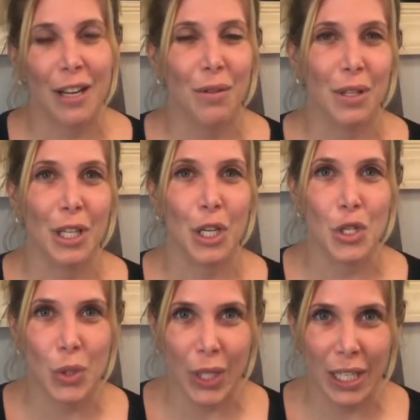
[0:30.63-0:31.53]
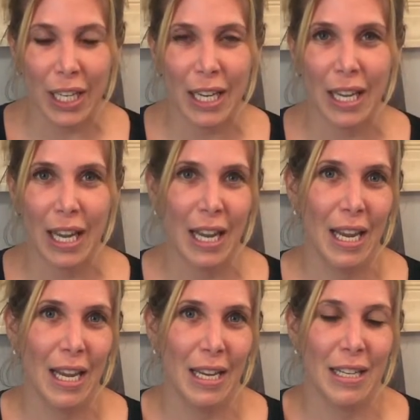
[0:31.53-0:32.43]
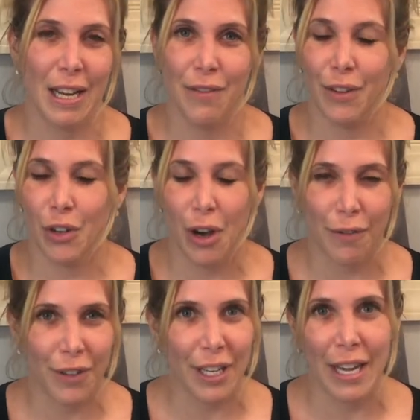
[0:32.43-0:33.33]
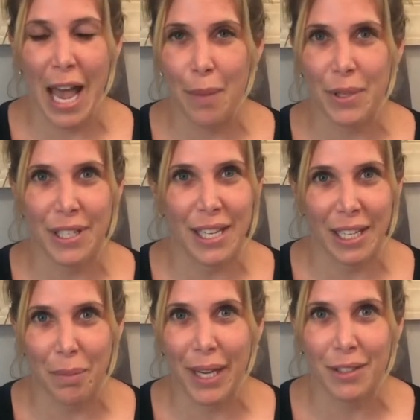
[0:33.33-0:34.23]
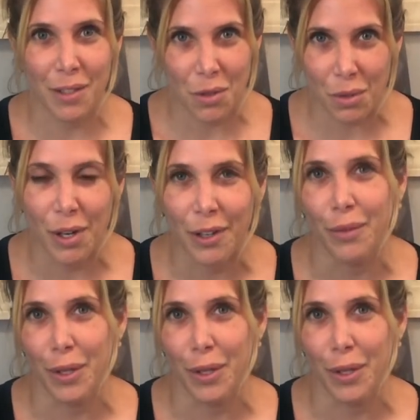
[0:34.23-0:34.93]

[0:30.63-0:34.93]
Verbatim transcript: I really enjoyed it and I feel confident and happy to take it back to Toronto